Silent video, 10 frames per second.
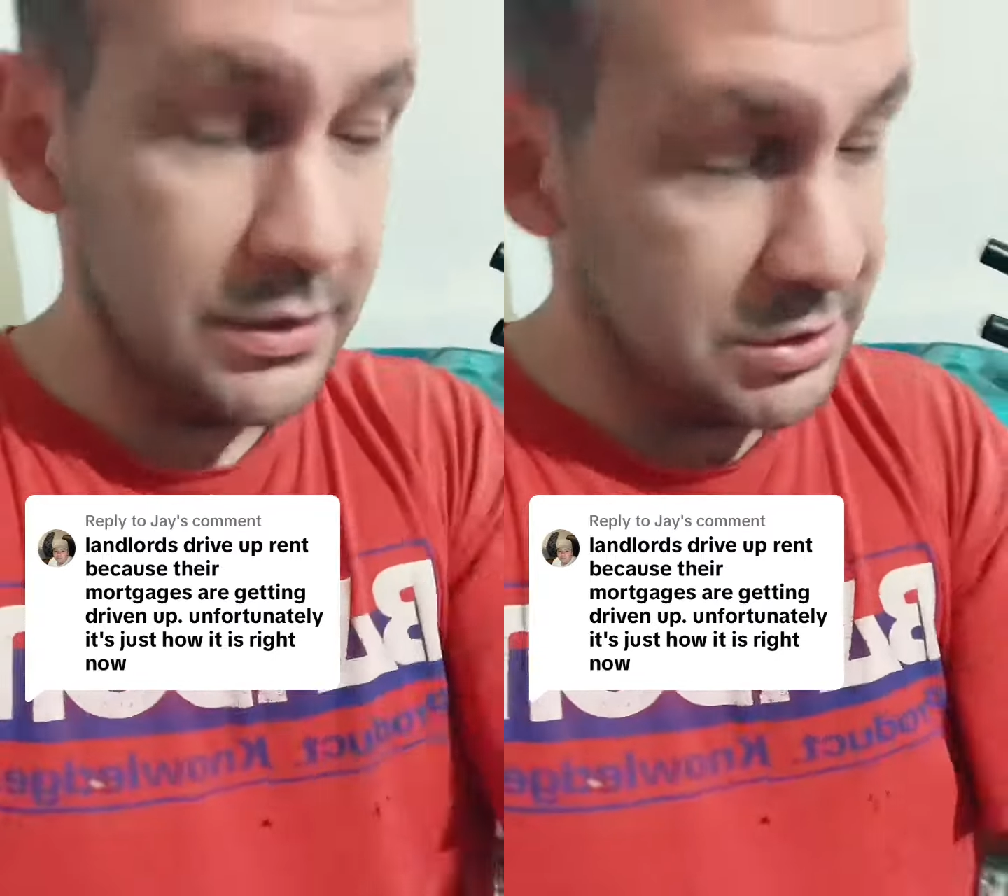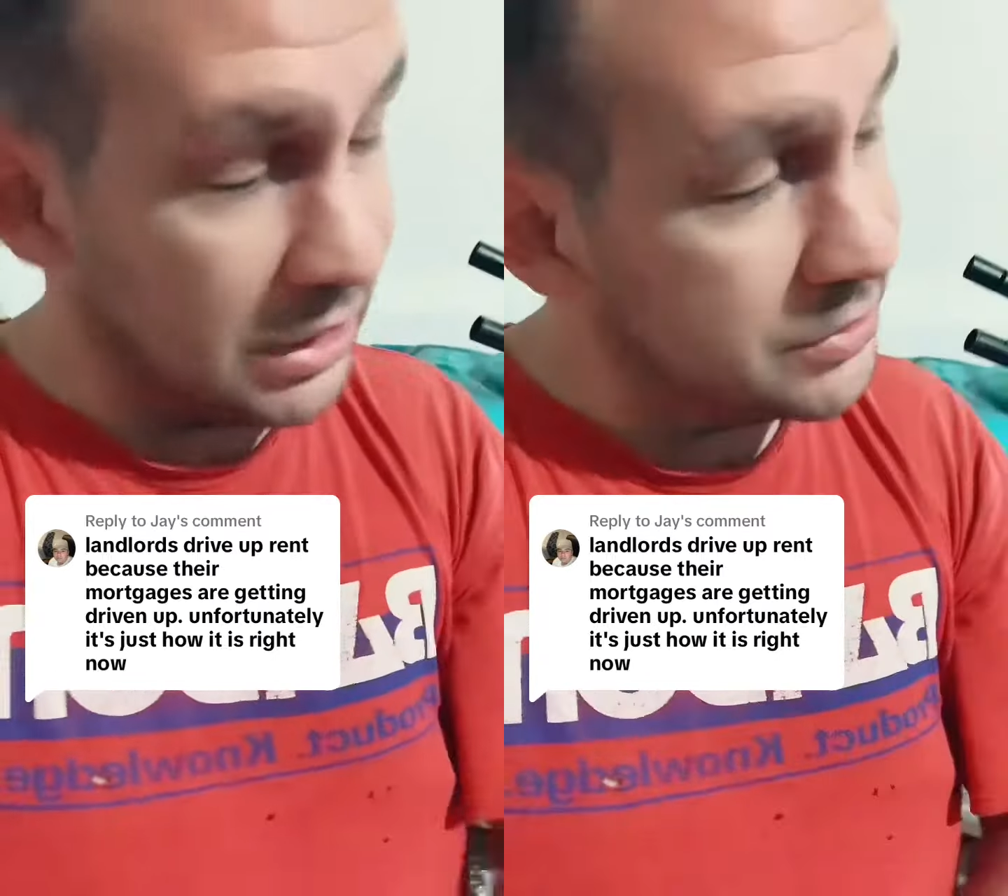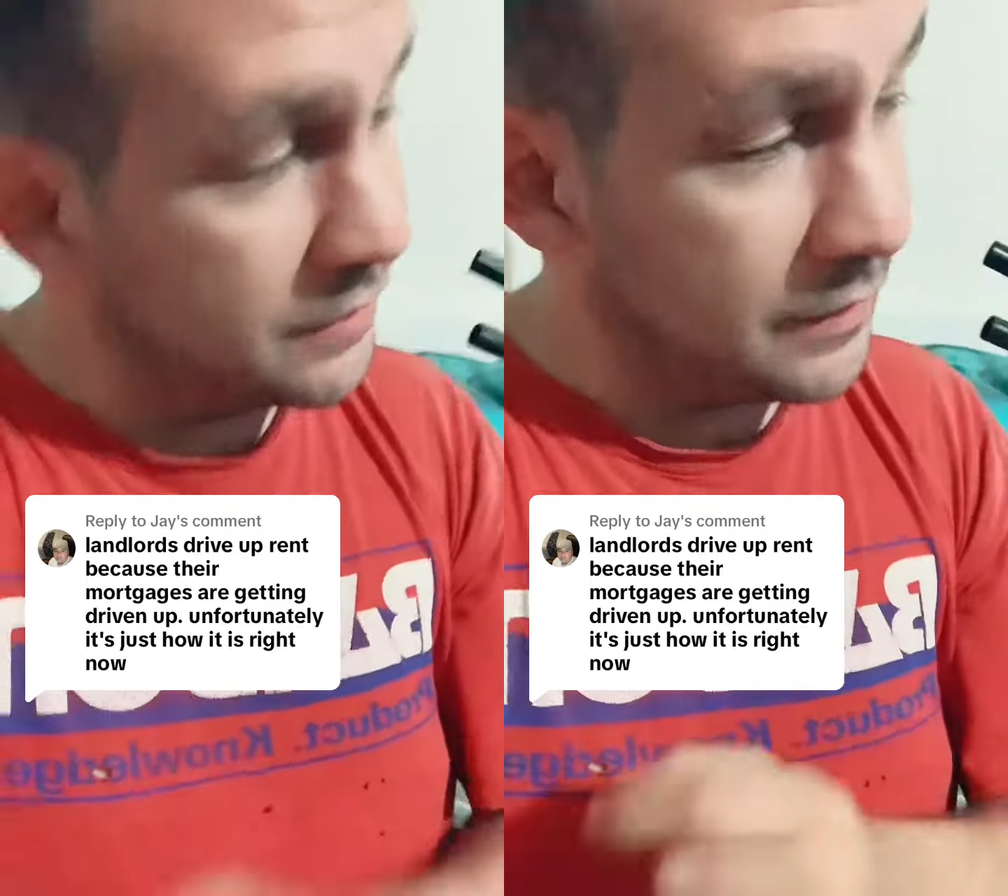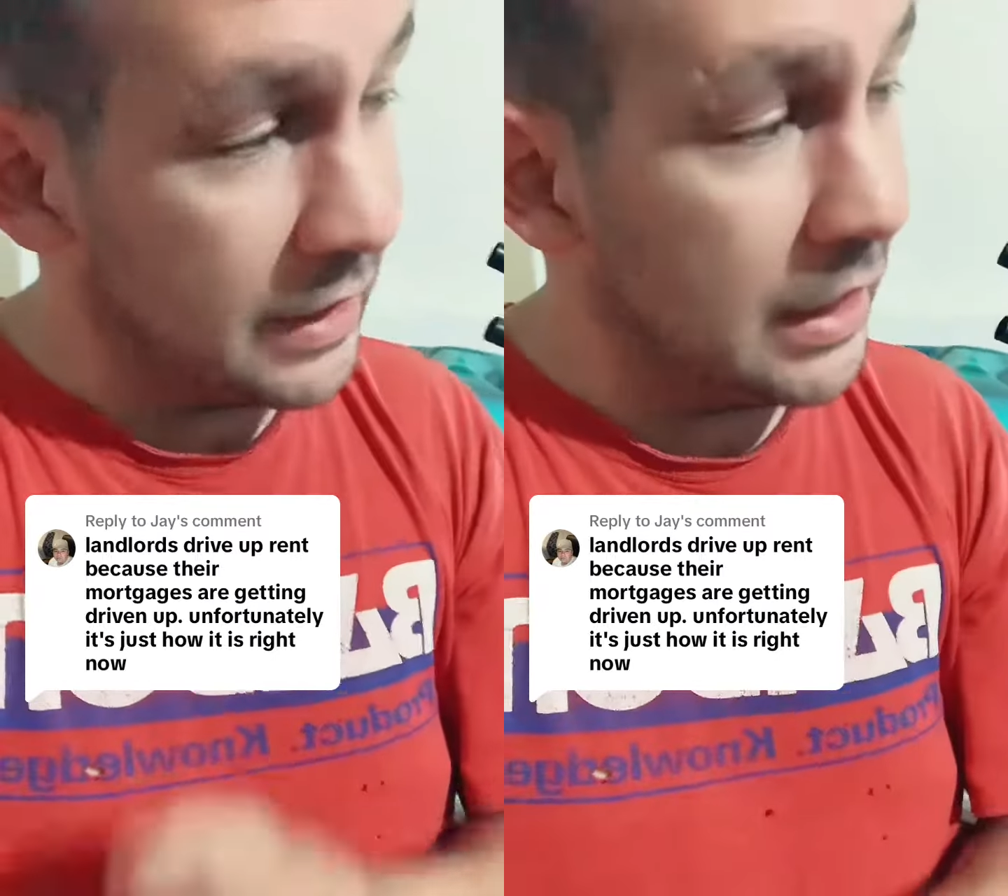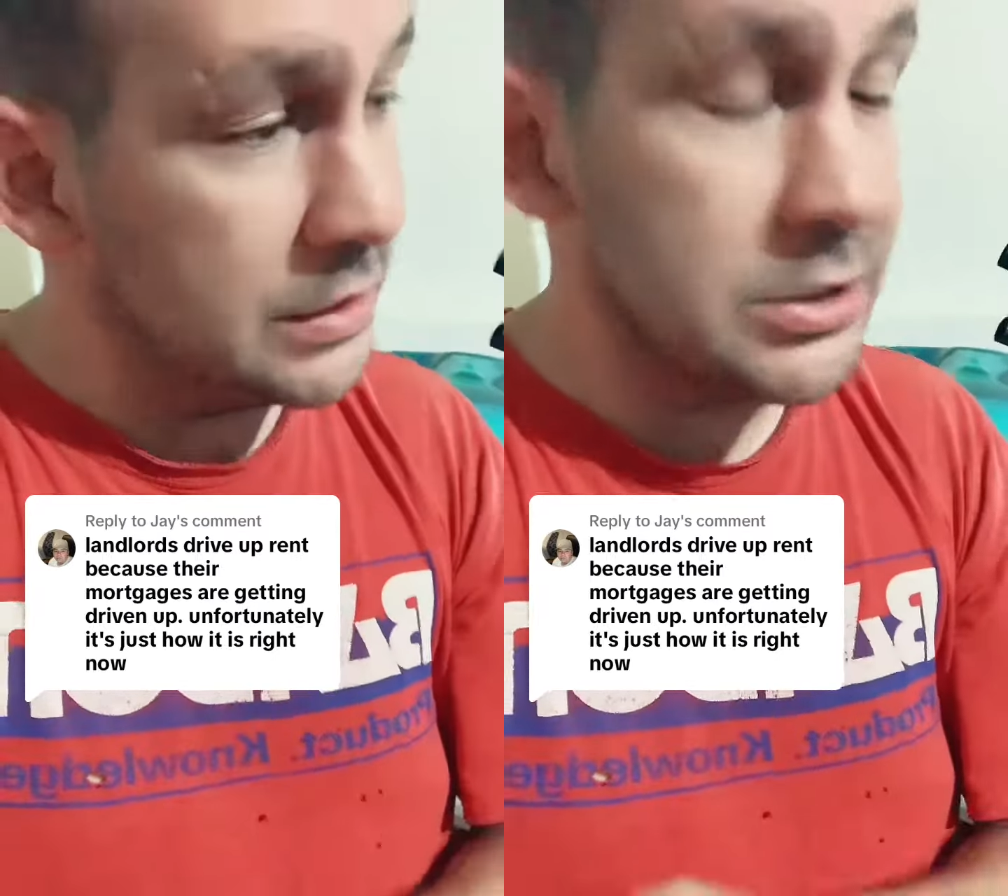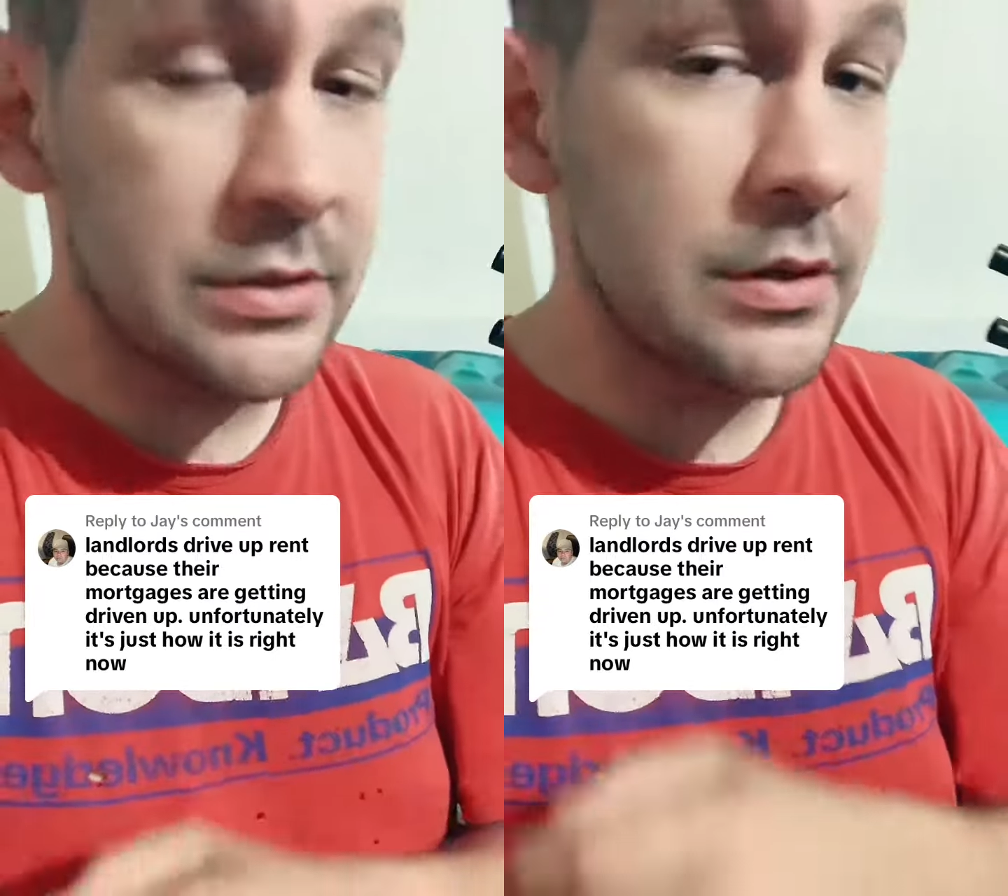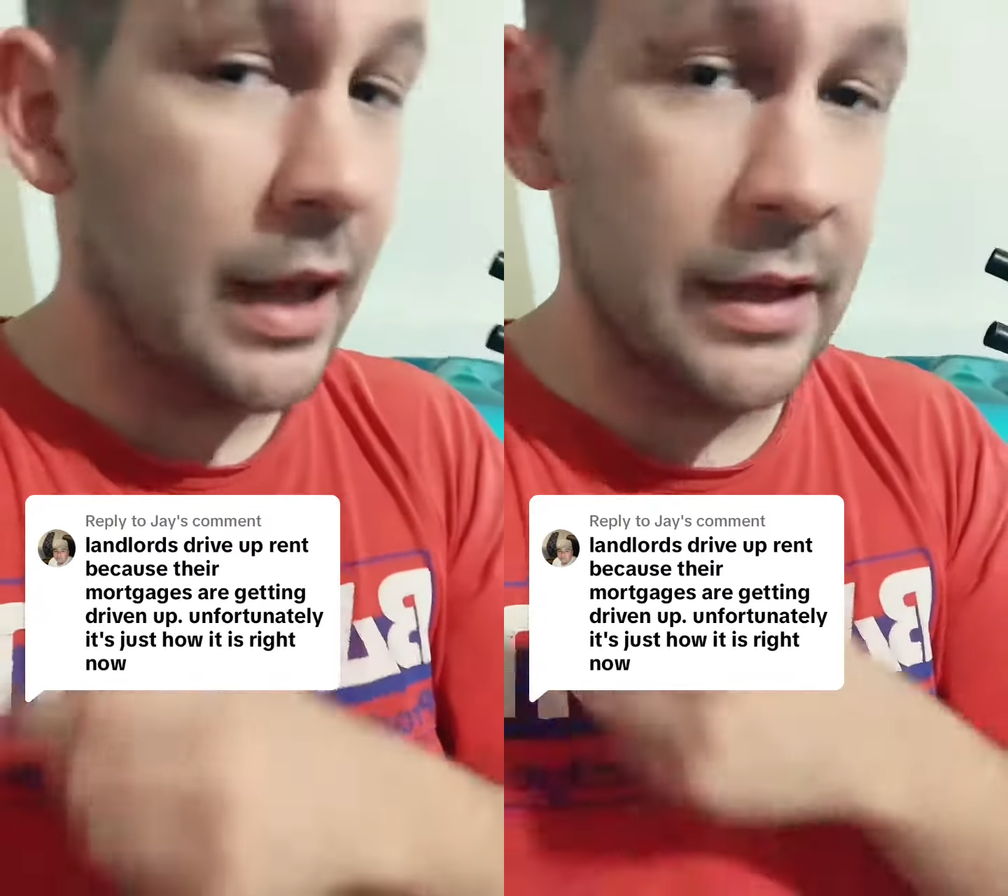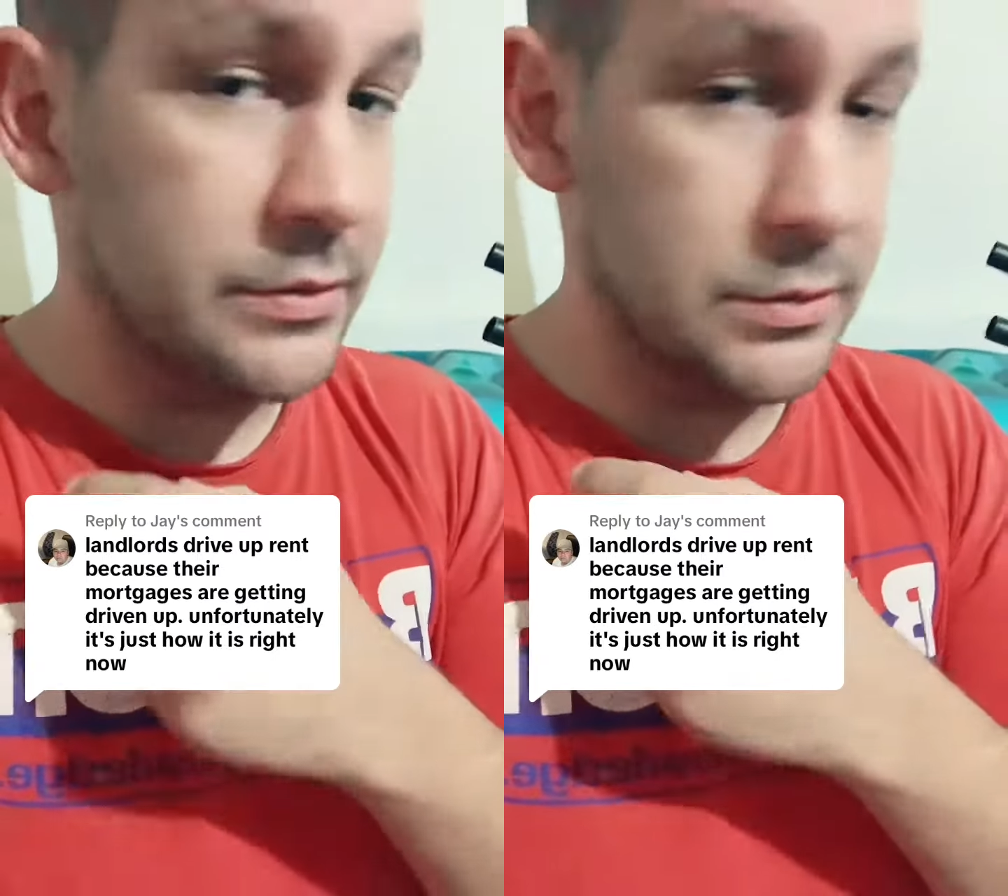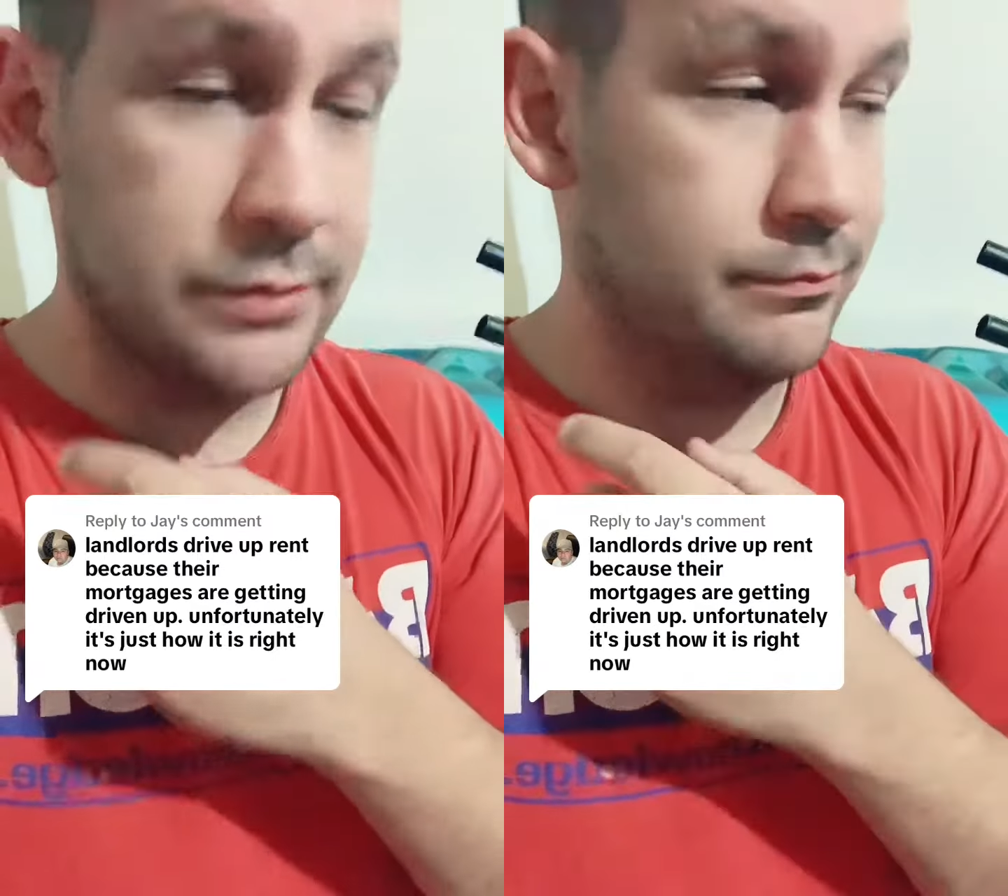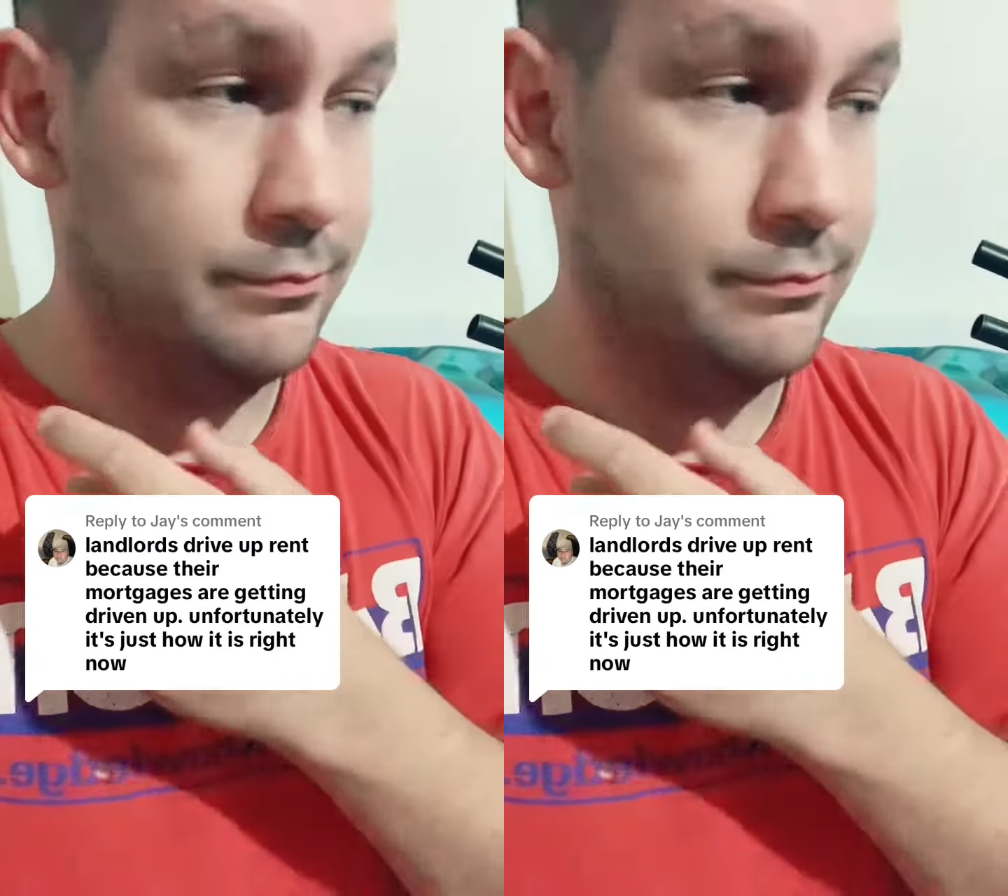gentrification, and